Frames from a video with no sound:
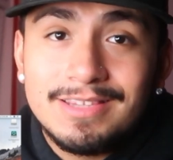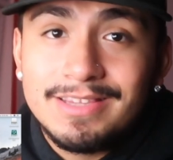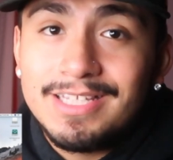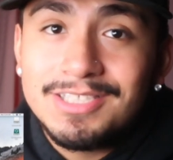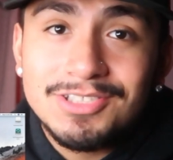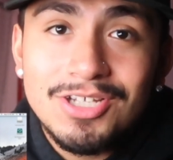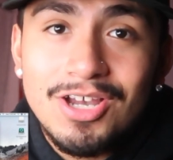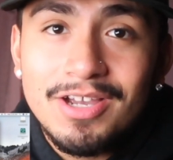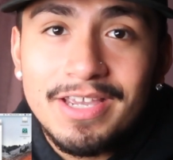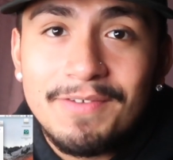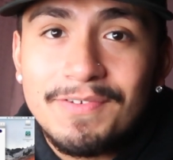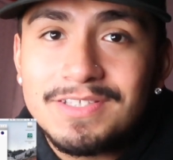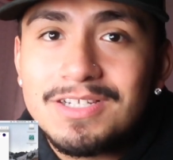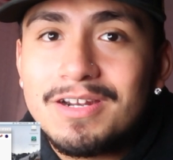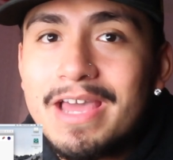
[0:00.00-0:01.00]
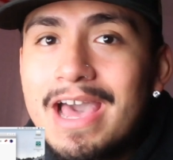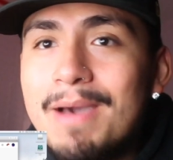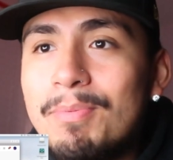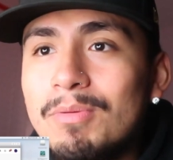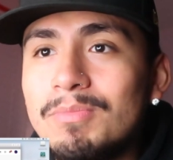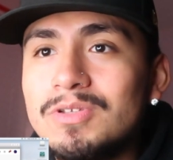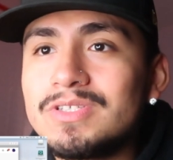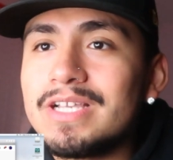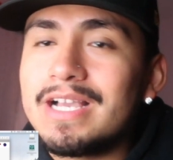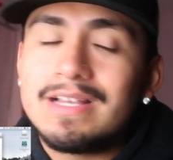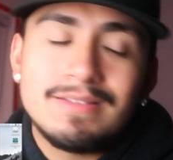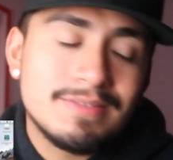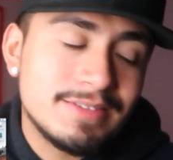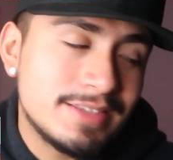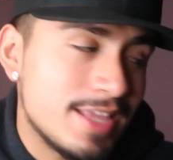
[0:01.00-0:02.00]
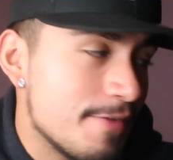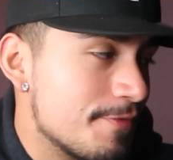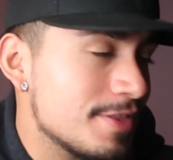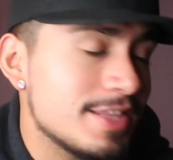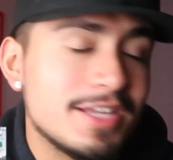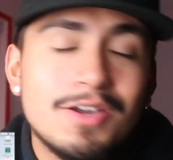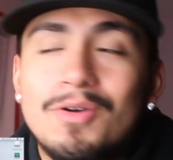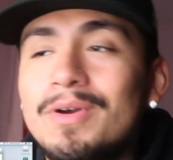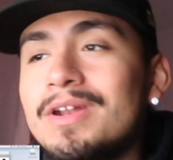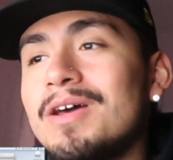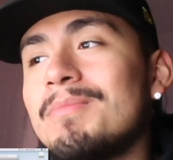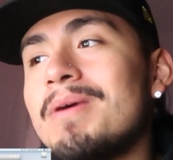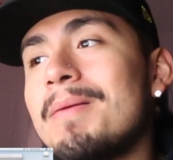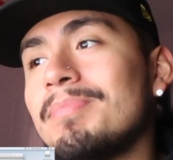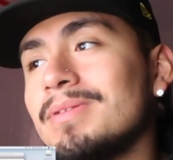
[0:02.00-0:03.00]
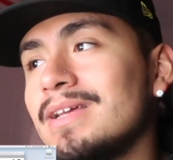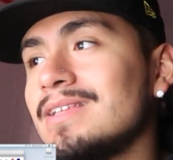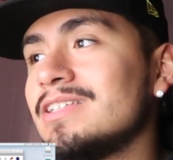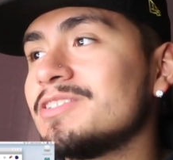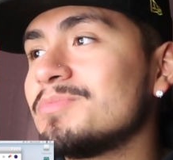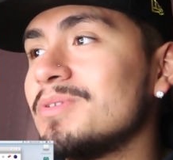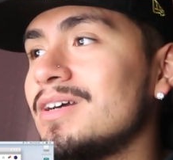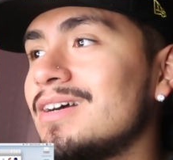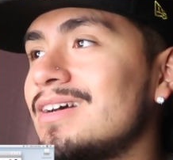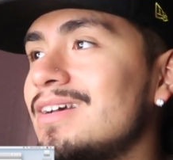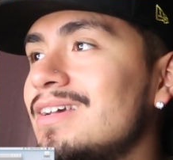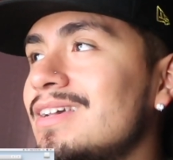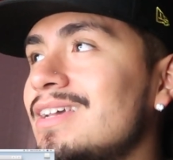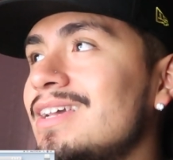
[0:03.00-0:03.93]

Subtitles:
This song, if it's on Apple Music, definitely going on my playlist, bro.